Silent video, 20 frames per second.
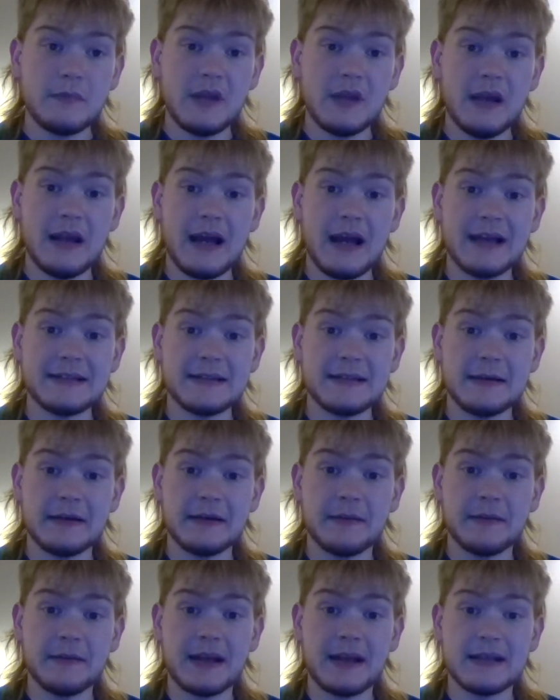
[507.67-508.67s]
and I tell
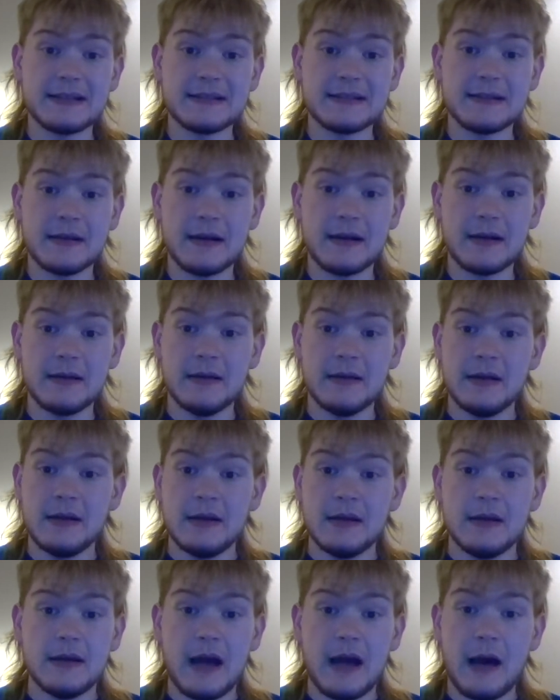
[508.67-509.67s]
you, man, it's
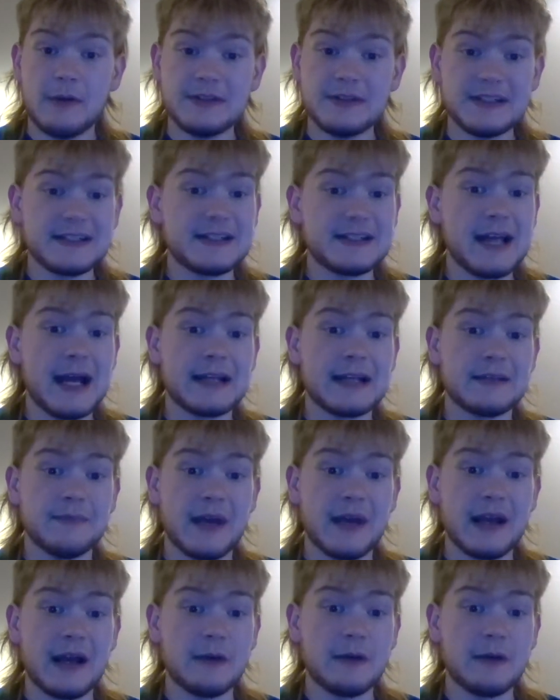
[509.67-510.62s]
I was excited, man.